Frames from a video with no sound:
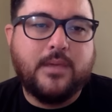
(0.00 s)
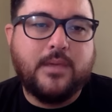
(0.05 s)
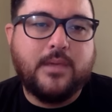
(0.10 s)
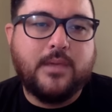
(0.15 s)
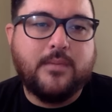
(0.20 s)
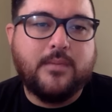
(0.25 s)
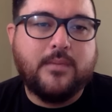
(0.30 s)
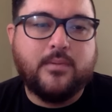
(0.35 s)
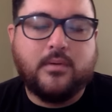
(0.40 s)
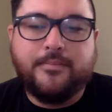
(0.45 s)
with
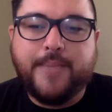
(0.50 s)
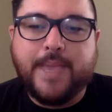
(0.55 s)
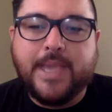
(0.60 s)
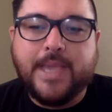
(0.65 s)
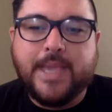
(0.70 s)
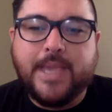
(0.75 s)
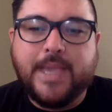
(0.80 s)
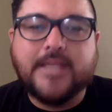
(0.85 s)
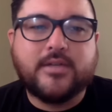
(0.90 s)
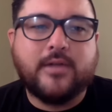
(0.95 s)
people
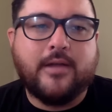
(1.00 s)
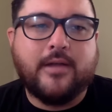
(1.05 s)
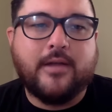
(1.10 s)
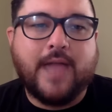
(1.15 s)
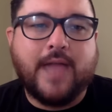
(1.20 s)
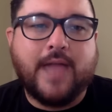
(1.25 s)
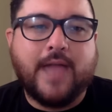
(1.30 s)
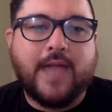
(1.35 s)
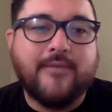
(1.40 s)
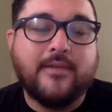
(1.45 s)
based
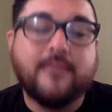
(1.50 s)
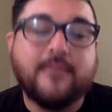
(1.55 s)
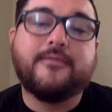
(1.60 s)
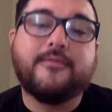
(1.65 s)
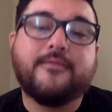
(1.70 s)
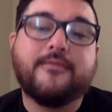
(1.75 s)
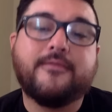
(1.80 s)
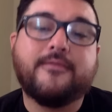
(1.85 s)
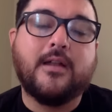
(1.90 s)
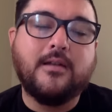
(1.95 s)
around having
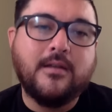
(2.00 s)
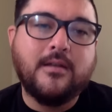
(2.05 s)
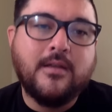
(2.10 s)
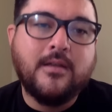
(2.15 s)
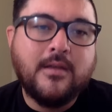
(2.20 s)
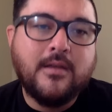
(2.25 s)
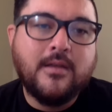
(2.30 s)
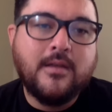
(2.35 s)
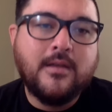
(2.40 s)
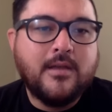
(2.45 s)
fun
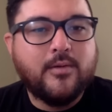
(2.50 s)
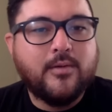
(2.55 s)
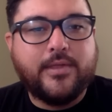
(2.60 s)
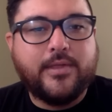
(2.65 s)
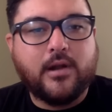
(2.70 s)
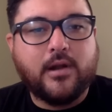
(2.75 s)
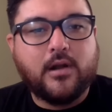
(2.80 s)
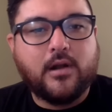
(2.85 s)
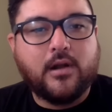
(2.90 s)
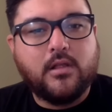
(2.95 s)

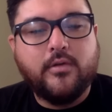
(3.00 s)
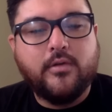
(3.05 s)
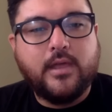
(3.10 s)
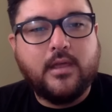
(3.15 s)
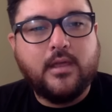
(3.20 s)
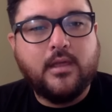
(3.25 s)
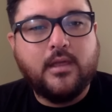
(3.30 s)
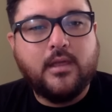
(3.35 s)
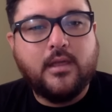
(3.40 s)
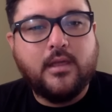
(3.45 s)
with their
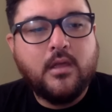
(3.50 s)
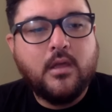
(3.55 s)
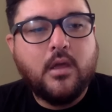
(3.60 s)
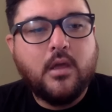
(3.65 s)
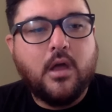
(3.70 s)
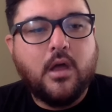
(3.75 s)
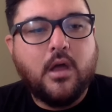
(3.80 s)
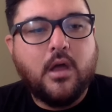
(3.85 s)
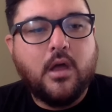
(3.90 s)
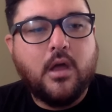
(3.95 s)
clothing
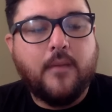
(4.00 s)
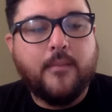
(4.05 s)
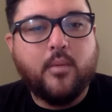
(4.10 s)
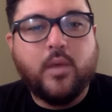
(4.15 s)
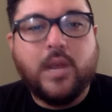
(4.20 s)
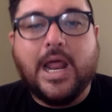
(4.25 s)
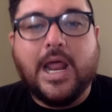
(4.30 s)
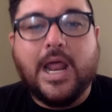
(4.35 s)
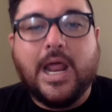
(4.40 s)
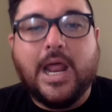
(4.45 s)

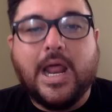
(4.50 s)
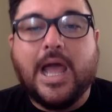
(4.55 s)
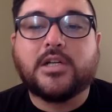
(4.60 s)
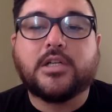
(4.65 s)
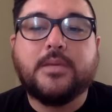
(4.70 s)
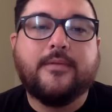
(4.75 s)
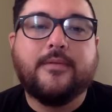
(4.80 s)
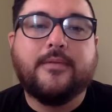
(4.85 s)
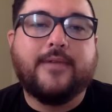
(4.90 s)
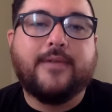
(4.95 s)
would
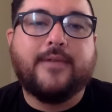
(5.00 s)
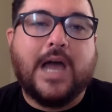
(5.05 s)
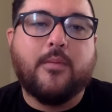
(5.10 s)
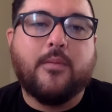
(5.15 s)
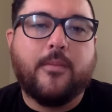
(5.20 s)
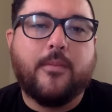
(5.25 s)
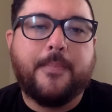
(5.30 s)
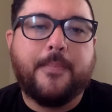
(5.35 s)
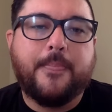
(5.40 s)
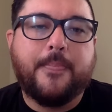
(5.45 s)
actually be
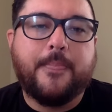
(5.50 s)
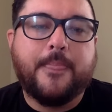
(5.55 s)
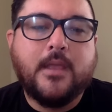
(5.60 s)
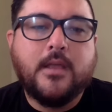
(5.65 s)
viable.